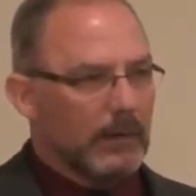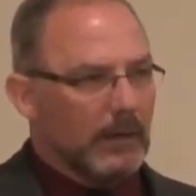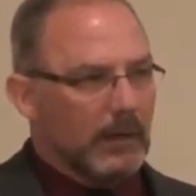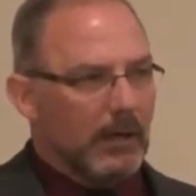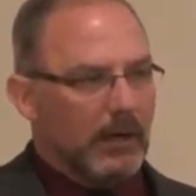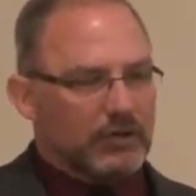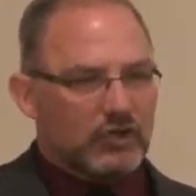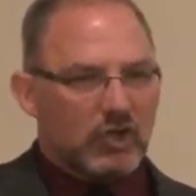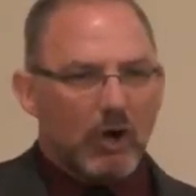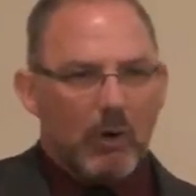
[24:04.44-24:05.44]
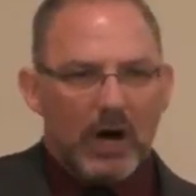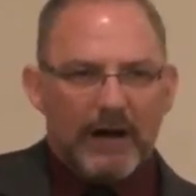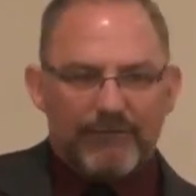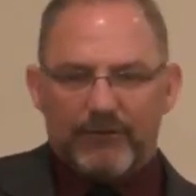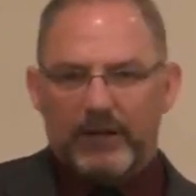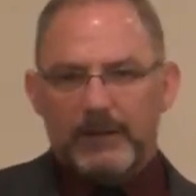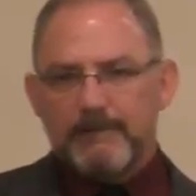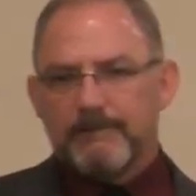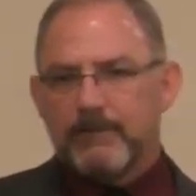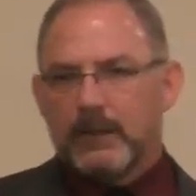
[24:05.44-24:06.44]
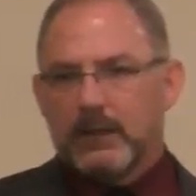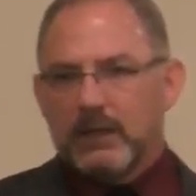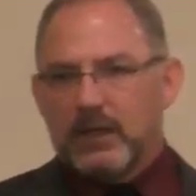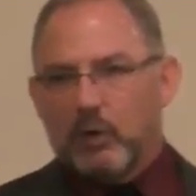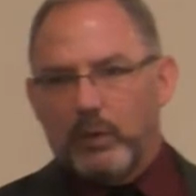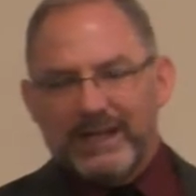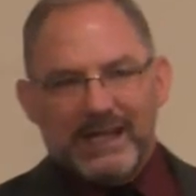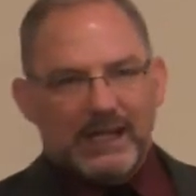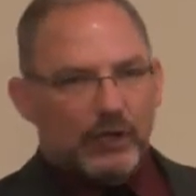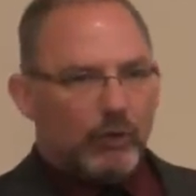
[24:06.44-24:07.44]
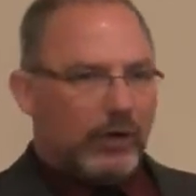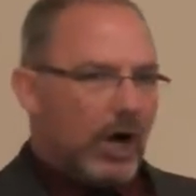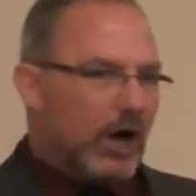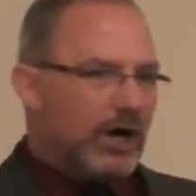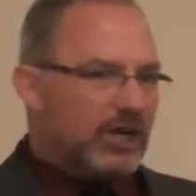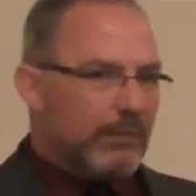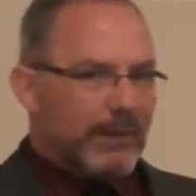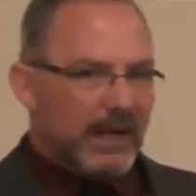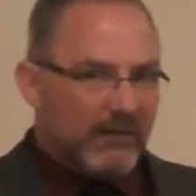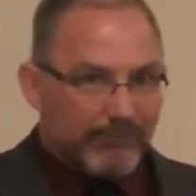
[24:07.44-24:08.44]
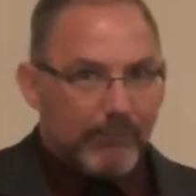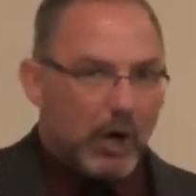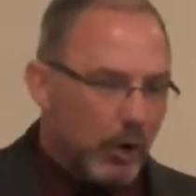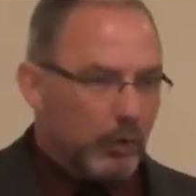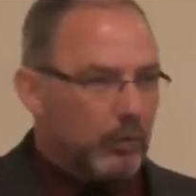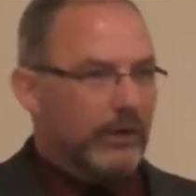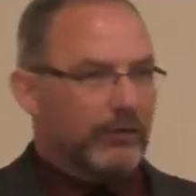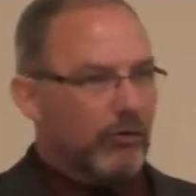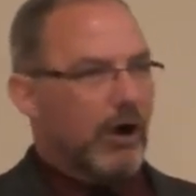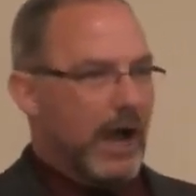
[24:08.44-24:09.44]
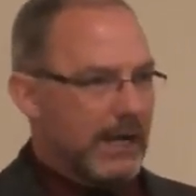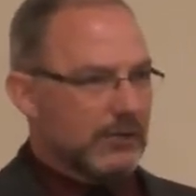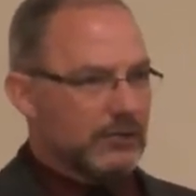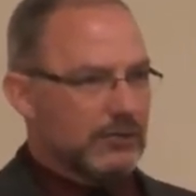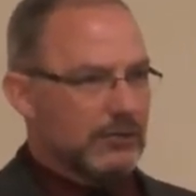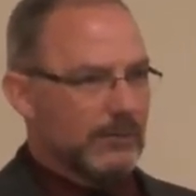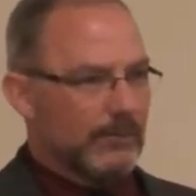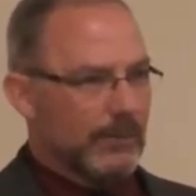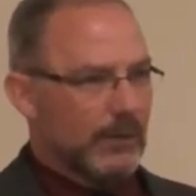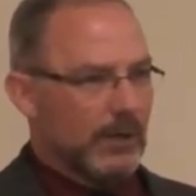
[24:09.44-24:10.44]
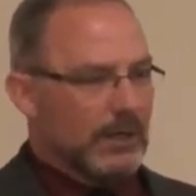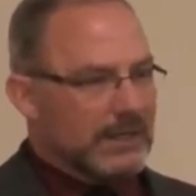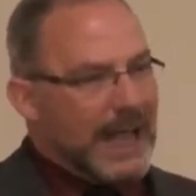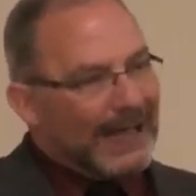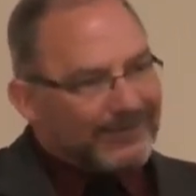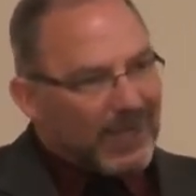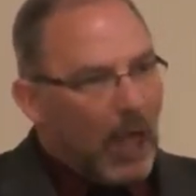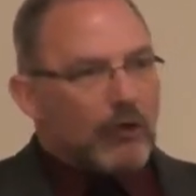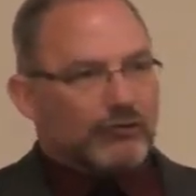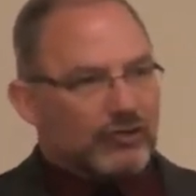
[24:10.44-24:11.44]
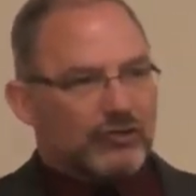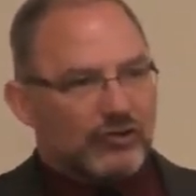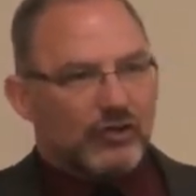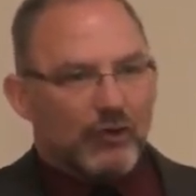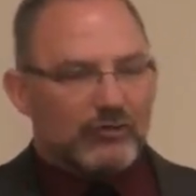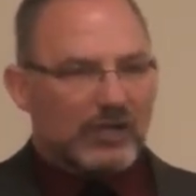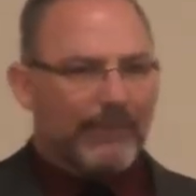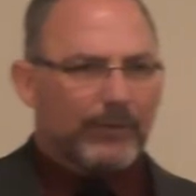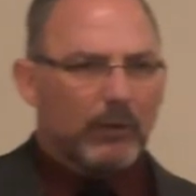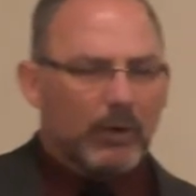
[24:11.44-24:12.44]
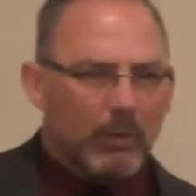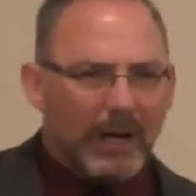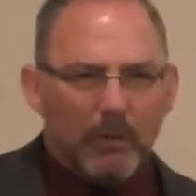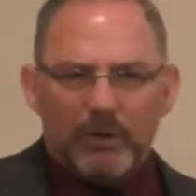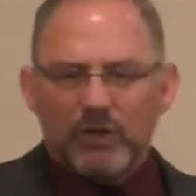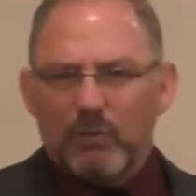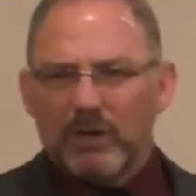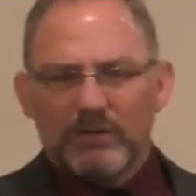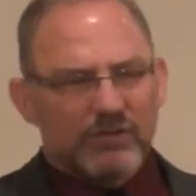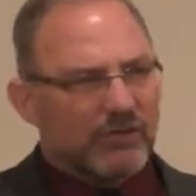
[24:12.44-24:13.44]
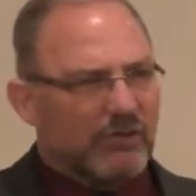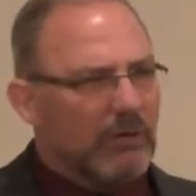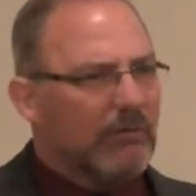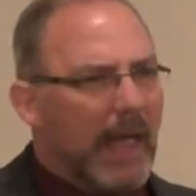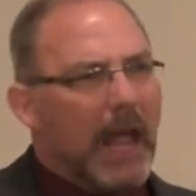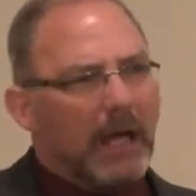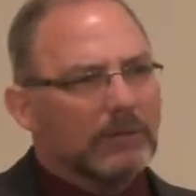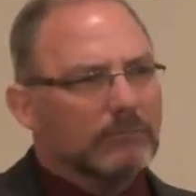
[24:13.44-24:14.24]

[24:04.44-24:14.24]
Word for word: You know, so often you know, we get into an argumentative mode with Christ. God tells us to do something. Well, why would you want us to do that?